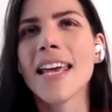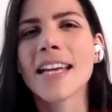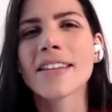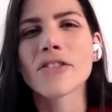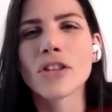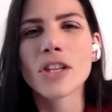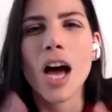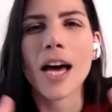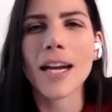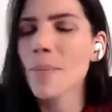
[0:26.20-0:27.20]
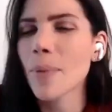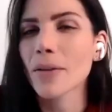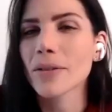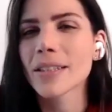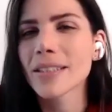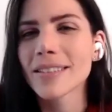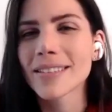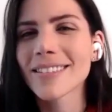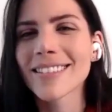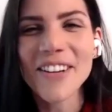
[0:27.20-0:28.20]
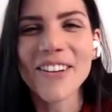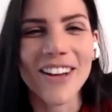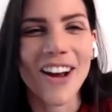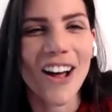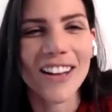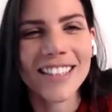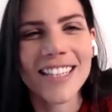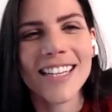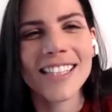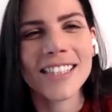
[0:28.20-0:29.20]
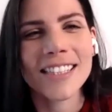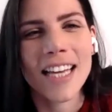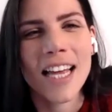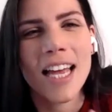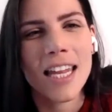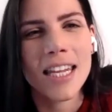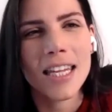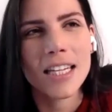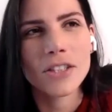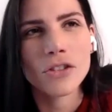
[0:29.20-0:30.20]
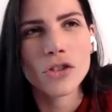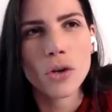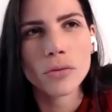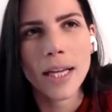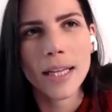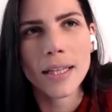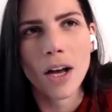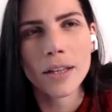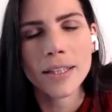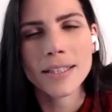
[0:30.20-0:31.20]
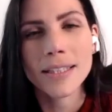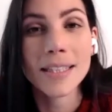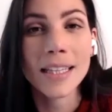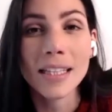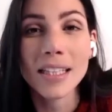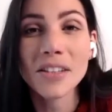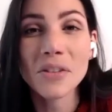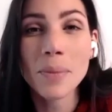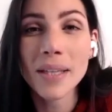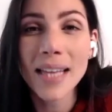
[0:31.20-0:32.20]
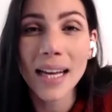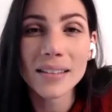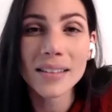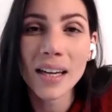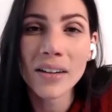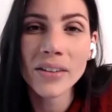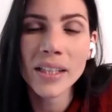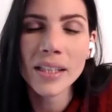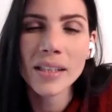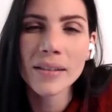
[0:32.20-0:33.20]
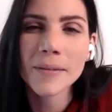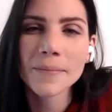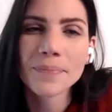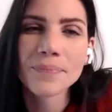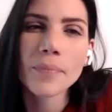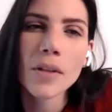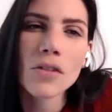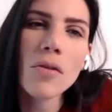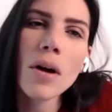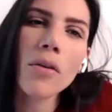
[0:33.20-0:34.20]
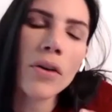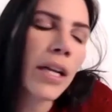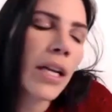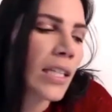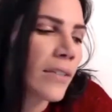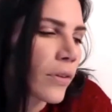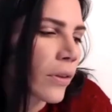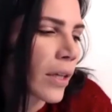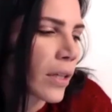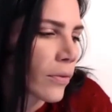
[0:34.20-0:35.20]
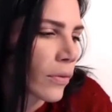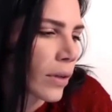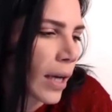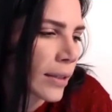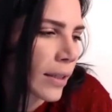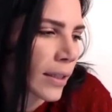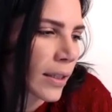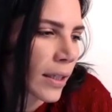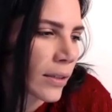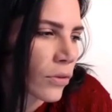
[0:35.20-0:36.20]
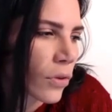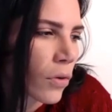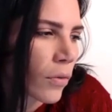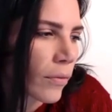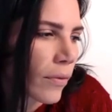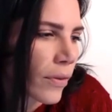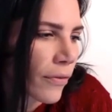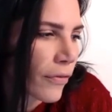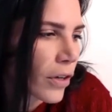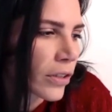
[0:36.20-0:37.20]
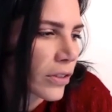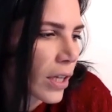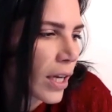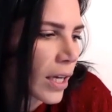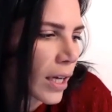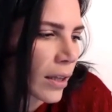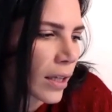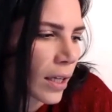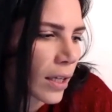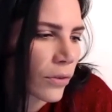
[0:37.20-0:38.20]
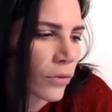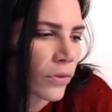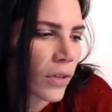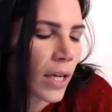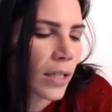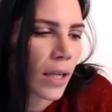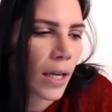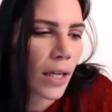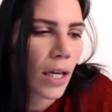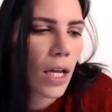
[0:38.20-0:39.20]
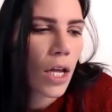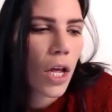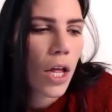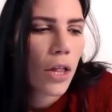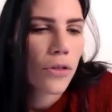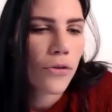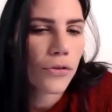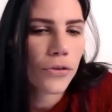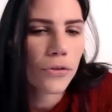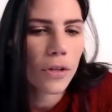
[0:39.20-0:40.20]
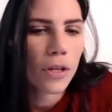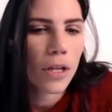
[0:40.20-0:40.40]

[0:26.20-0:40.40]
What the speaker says: it's not about the holidays and show that the holidays doesn't need to be that scary. So I organized a few things for you guys like this. So the first thing I think I need to say is like there's